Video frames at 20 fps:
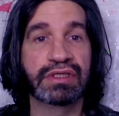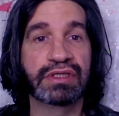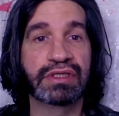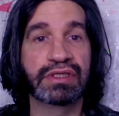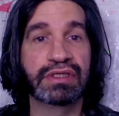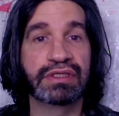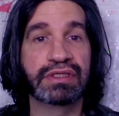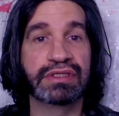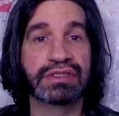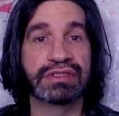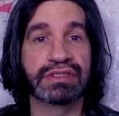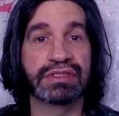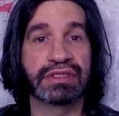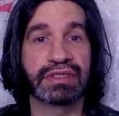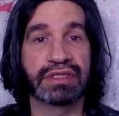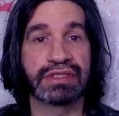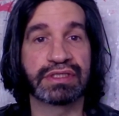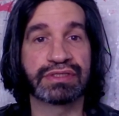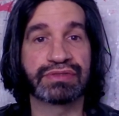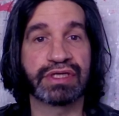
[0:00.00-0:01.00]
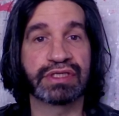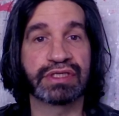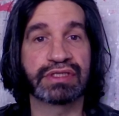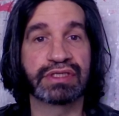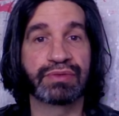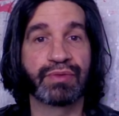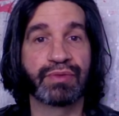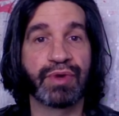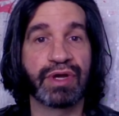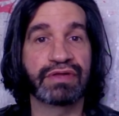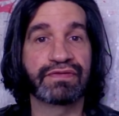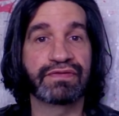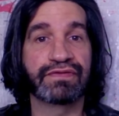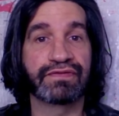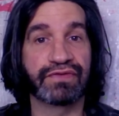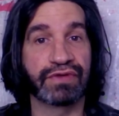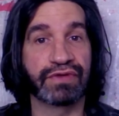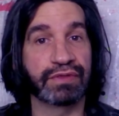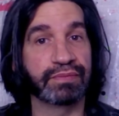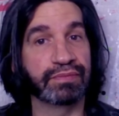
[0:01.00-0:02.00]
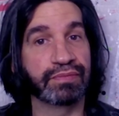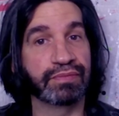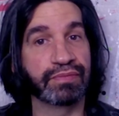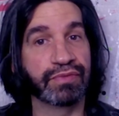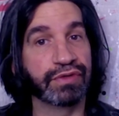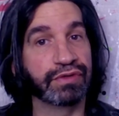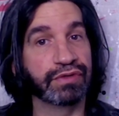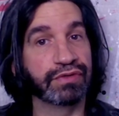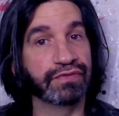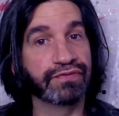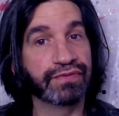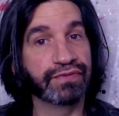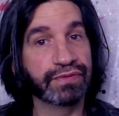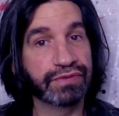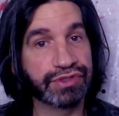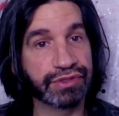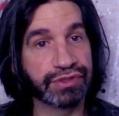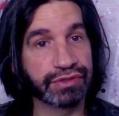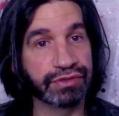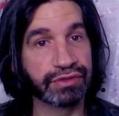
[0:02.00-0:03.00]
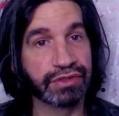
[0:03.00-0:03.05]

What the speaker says: it is extracting wealth from the future